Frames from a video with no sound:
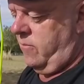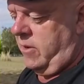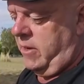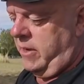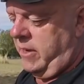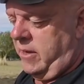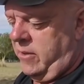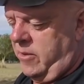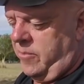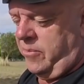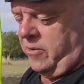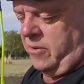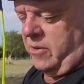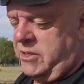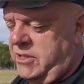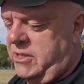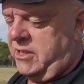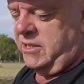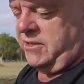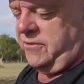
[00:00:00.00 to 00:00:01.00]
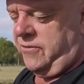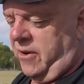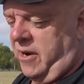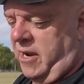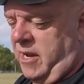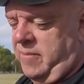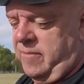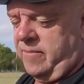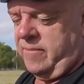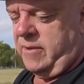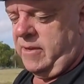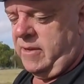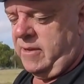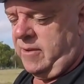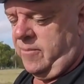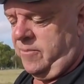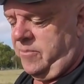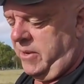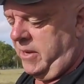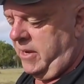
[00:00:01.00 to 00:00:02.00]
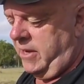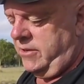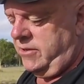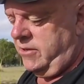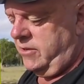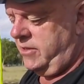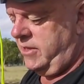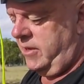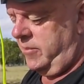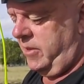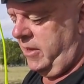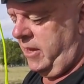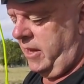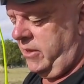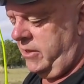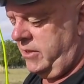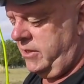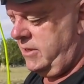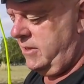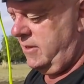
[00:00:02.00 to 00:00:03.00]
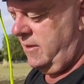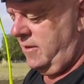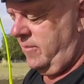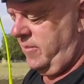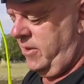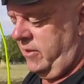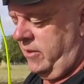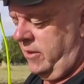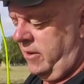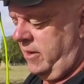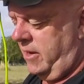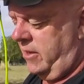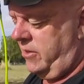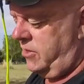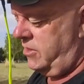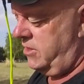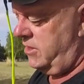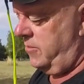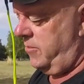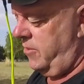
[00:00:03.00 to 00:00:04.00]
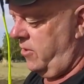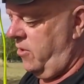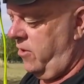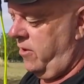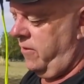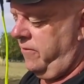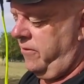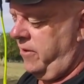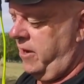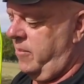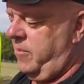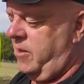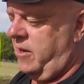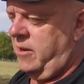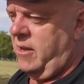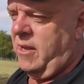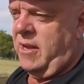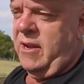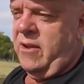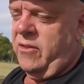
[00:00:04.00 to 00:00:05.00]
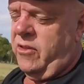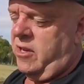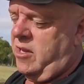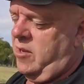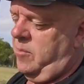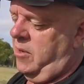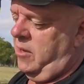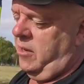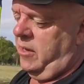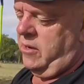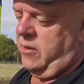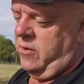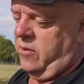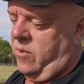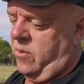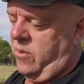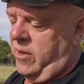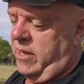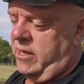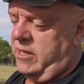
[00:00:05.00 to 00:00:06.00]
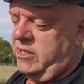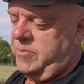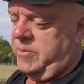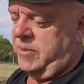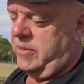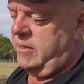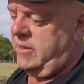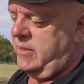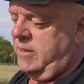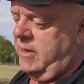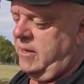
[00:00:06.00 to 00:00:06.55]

Well, yeah, the price of this frame compared to some of the others. I mean, I know this is a bit lighter frame than the Chameleon and all those, but